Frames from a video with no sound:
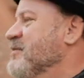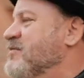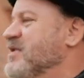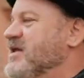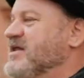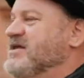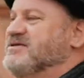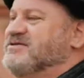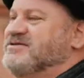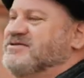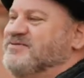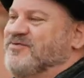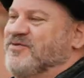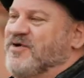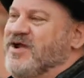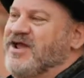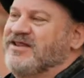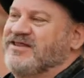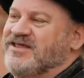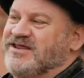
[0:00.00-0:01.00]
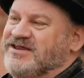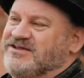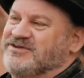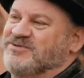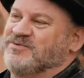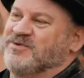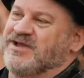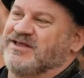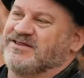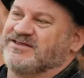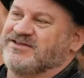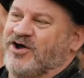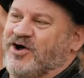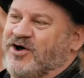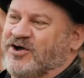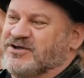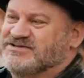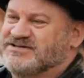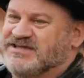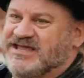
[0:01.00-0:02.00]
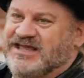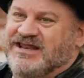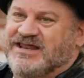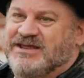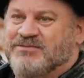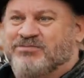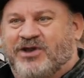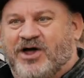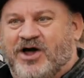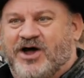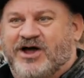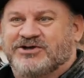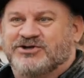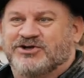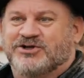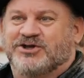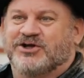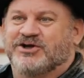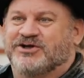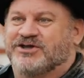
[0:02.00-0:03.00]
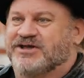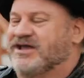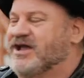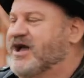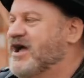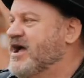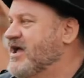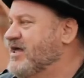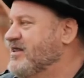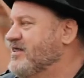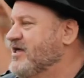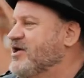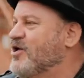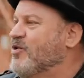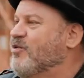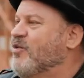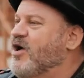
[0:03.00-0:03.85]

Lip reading: But his friend that he's with, tall, skinny, blonde, good-looking guy, they go